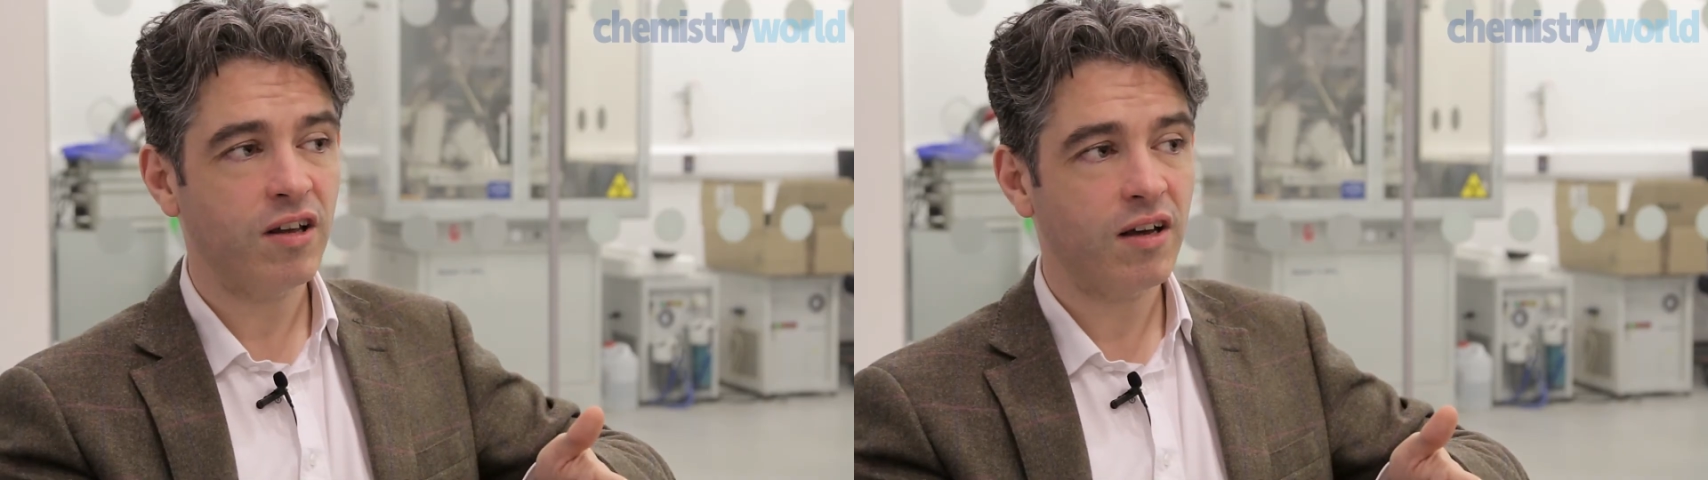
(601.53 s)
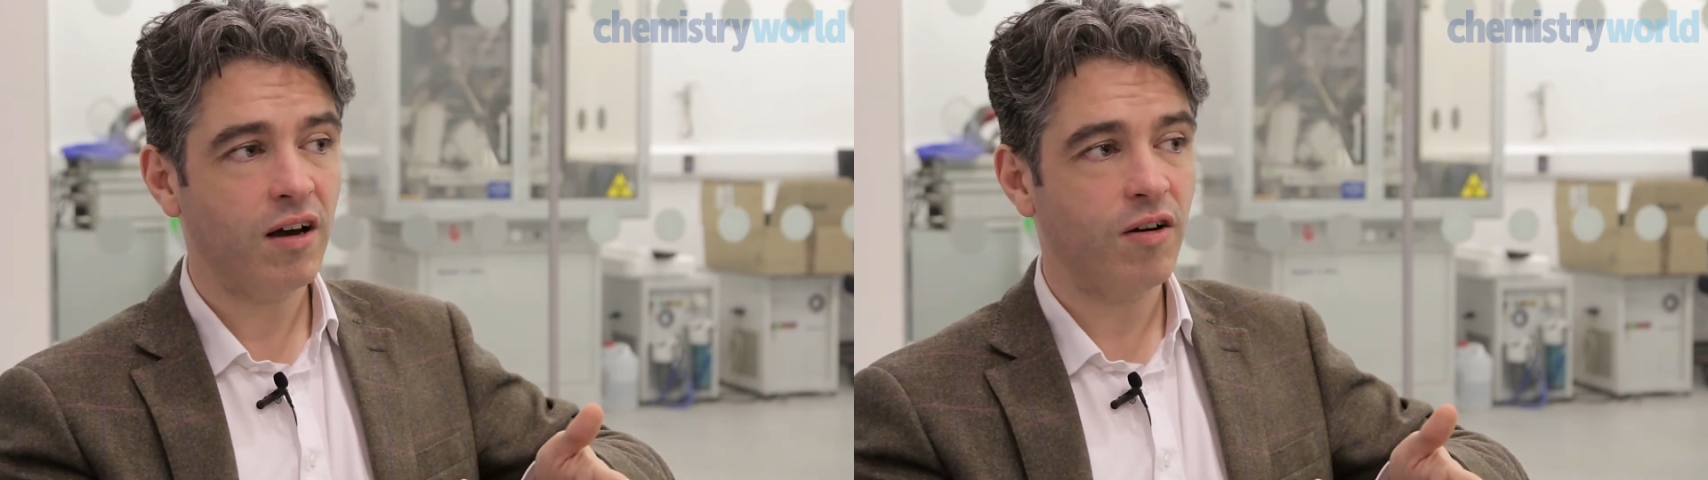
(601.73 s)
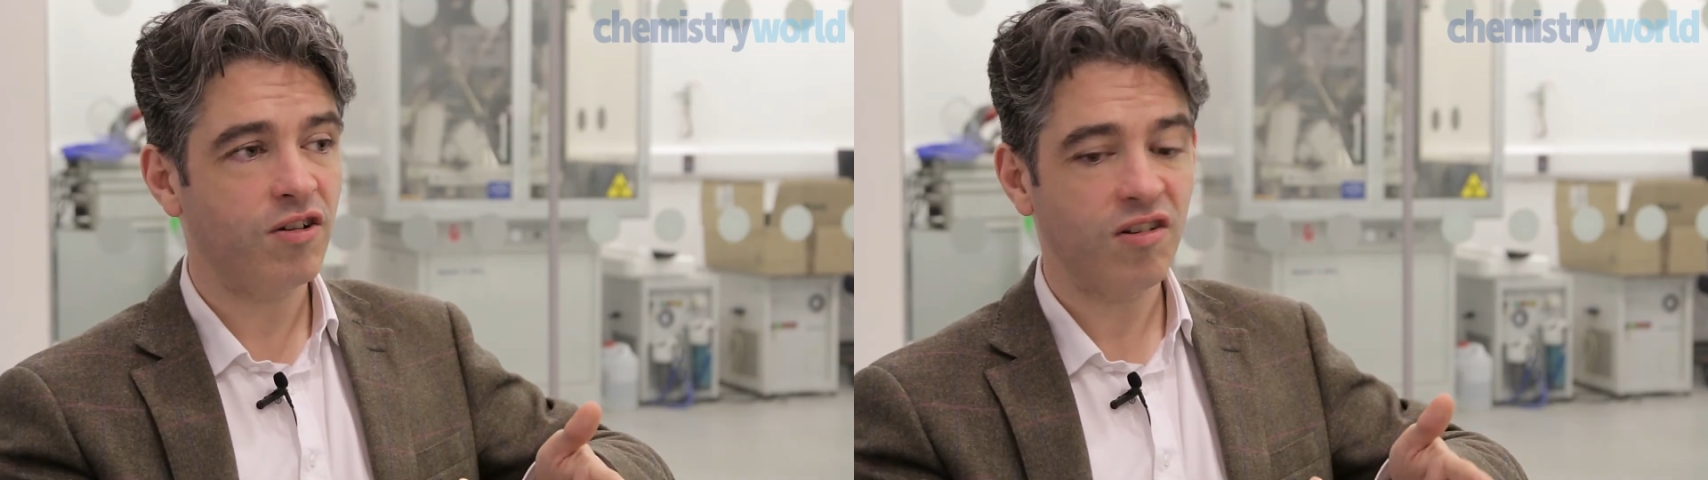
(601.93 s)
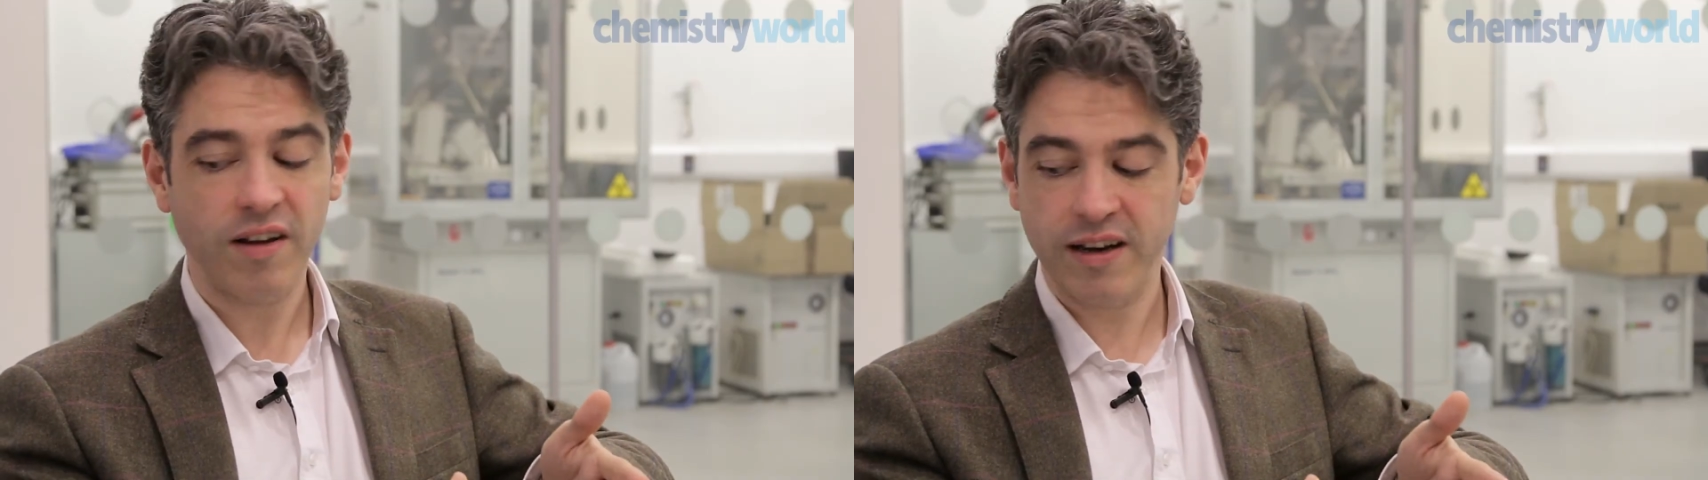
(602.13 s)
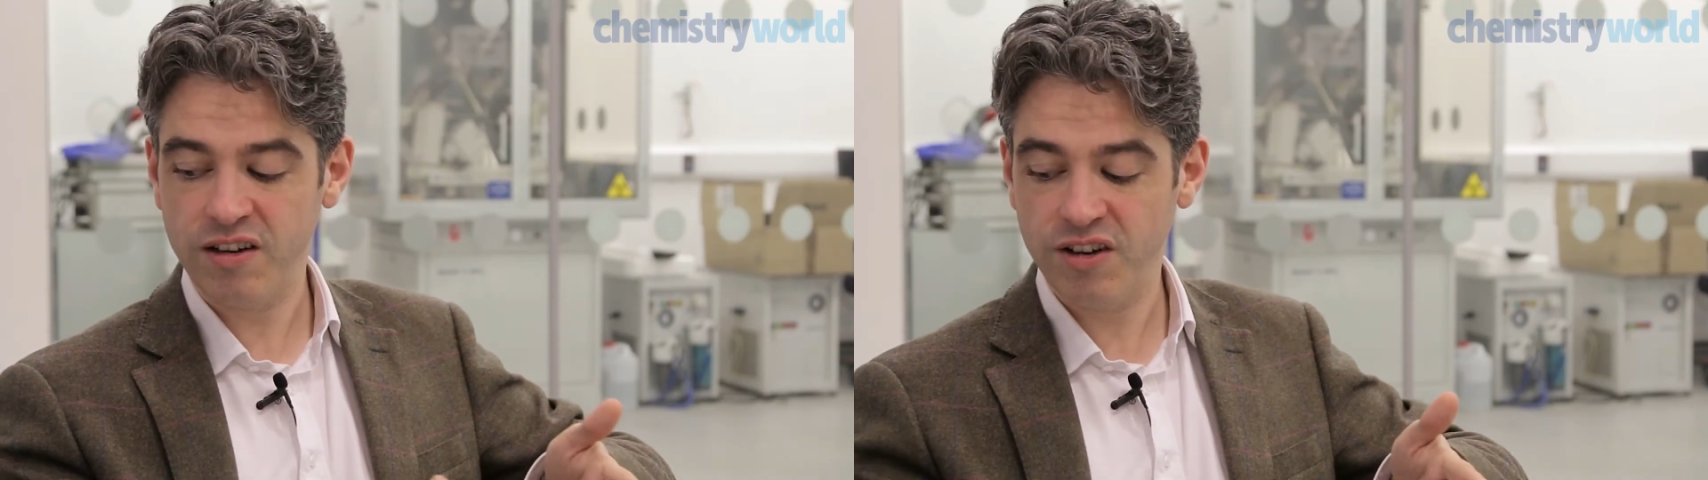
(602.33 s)
the code, just
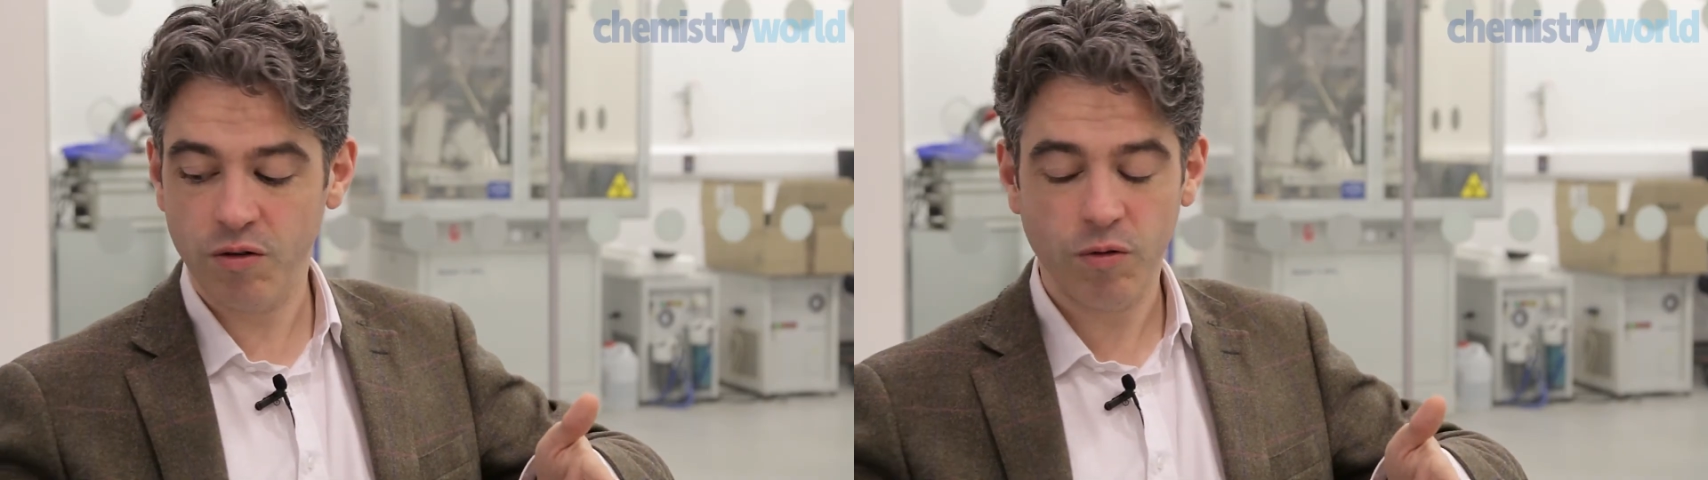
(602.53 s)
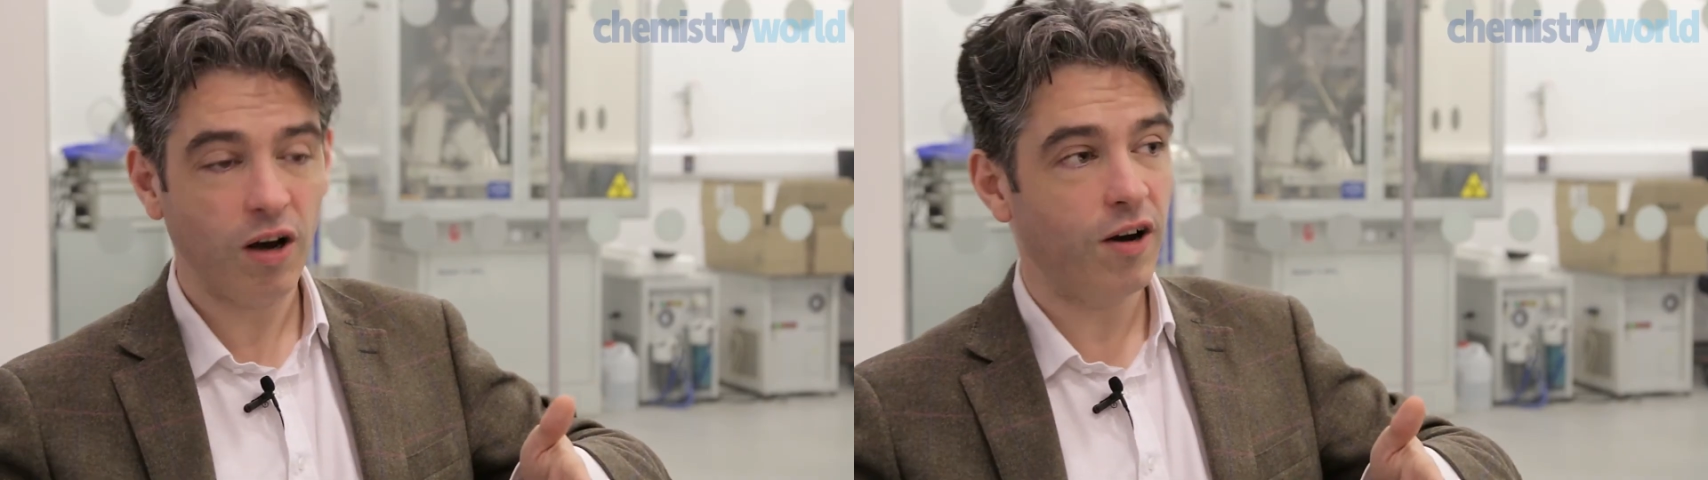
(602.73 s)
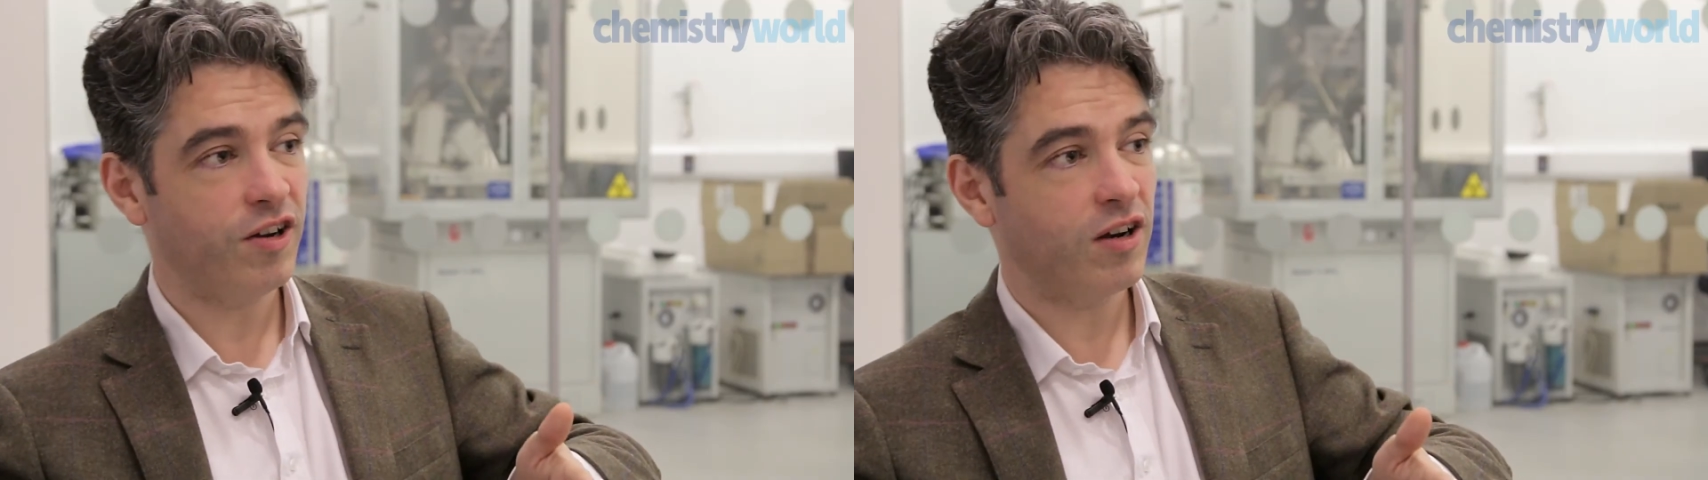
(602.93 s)
like a digital code?